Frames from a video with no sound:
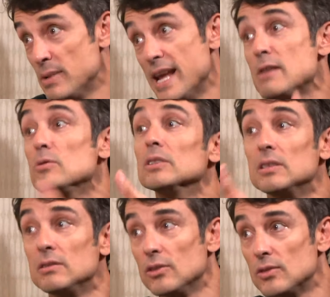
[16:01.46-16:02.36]
be able
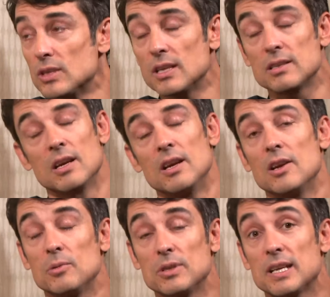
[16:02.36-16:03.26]
to do those things.
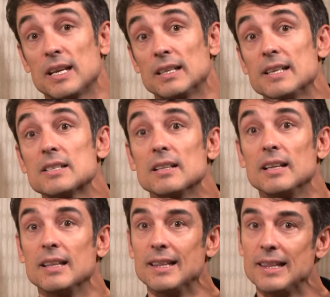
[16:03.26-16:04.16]
We're saying, let's
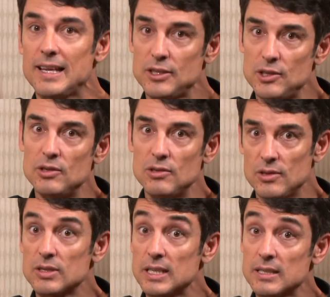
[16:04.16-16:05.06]
let you do
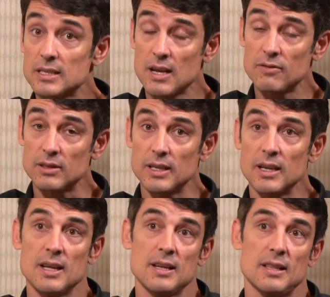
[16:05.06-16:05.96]
those things
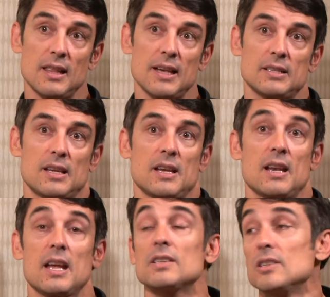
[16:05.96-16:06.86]
safely. Let's
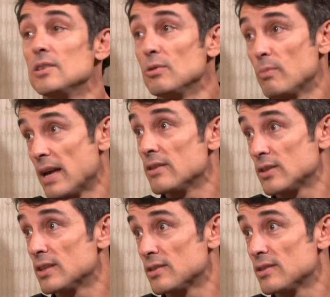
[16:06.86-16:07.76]
connect you with
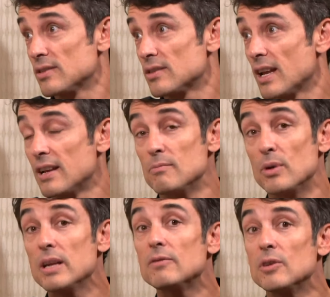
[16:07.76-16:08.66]
biosensors and
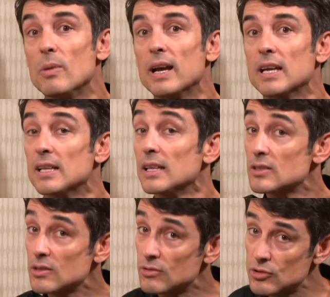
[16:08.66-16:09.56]
brain feedback, and then
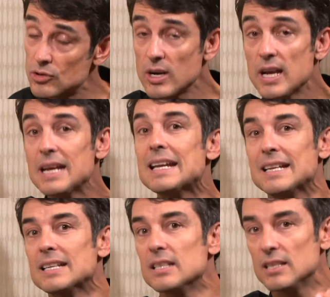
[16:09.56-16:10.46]
let's you train
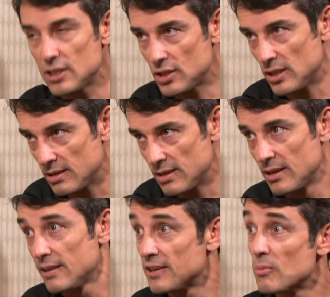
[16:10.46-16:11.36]
and condition
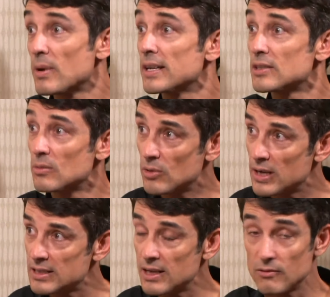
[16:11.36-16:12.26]
your bodies and
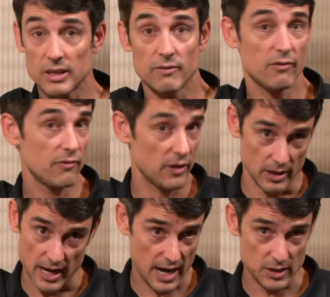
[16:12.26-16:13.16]
brains in really
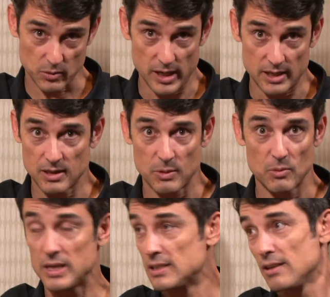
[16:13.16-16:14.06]
fun-ass ways,
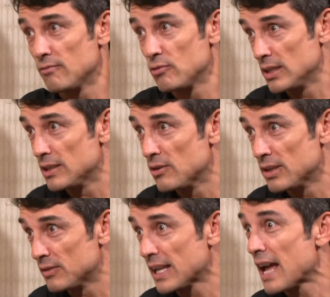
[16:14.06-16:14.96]
ways that really
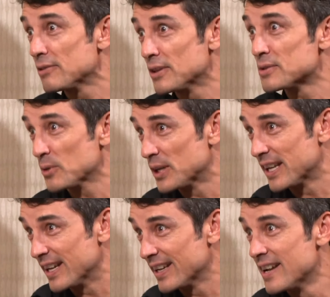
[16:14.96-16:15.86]
don't even count as
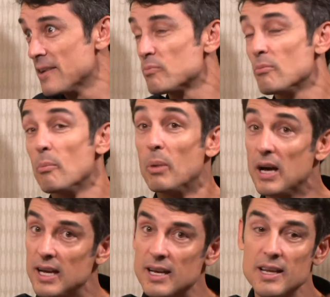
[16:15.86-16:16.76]
working,
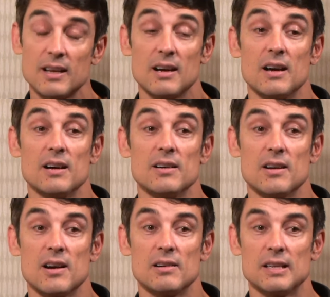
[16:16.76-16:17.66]
but
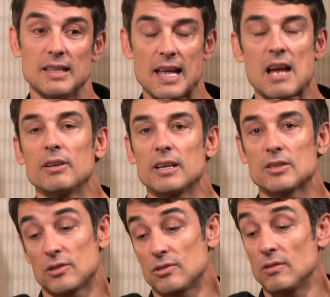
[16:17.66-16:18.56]
are allowing
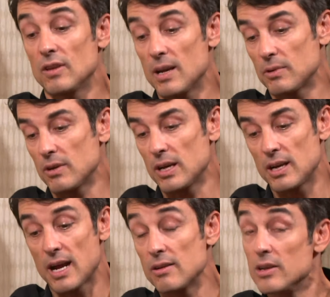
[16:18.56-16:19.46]
us to sort of
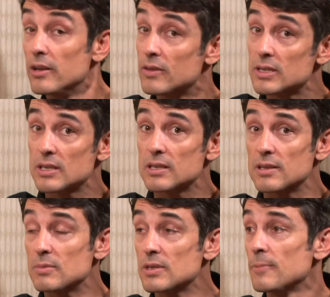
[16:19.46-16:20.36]
upgrade our nervous
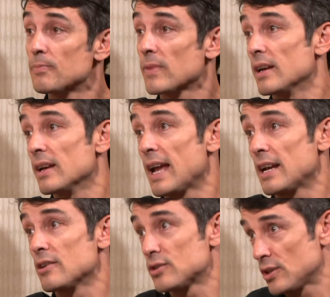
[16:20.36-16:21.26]
systems
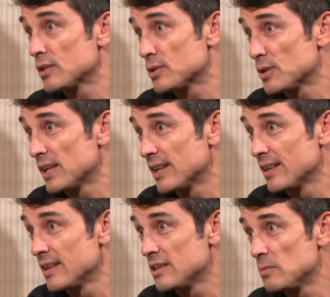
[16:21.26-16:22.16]
and our circuitry
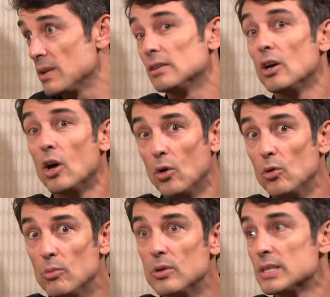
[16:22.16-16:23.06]
to be able to
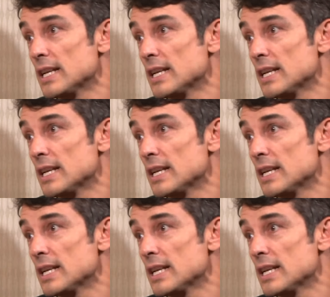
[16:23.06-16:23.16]
hold more